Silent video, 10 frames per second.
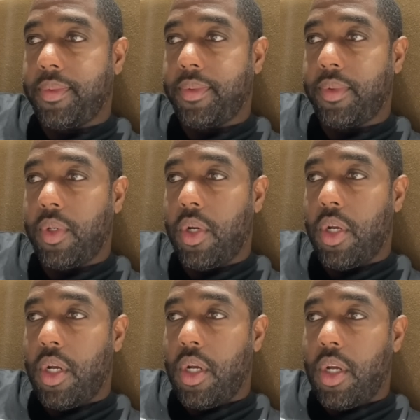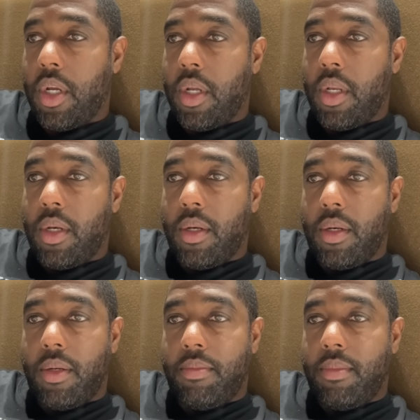(no one is talking)